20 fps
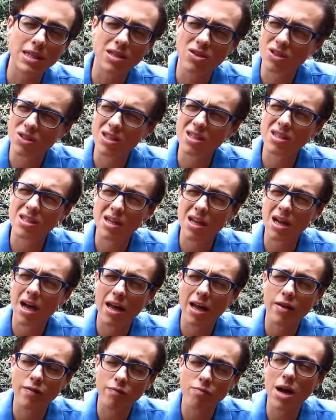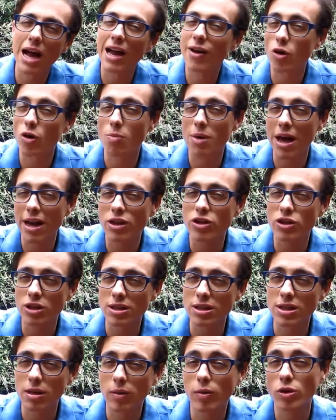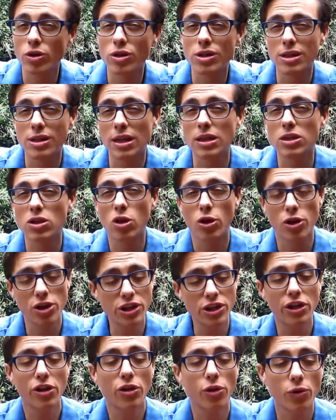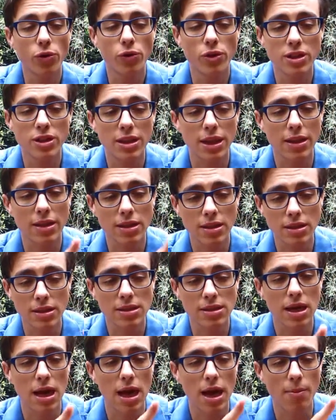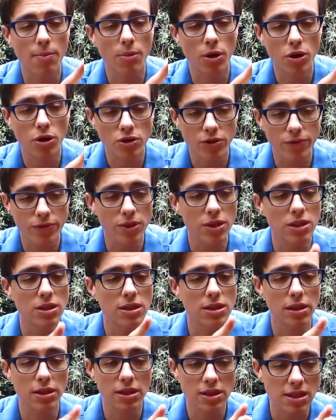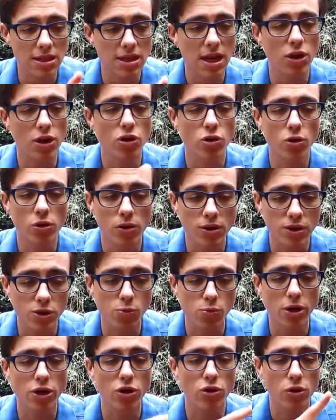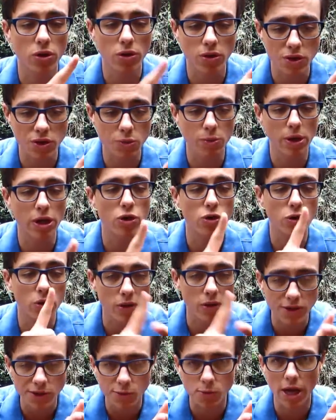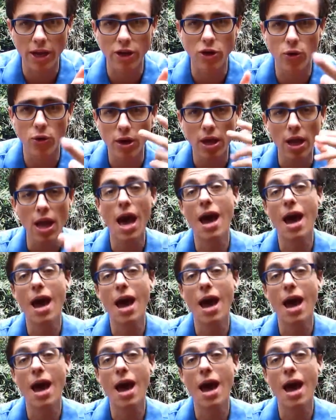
So this is the kind of micromanager, someone who says, Lawrence, you need to do this at this time because of this, and this is how you do it, this is when you do it, this is where you do it, this is why you do it,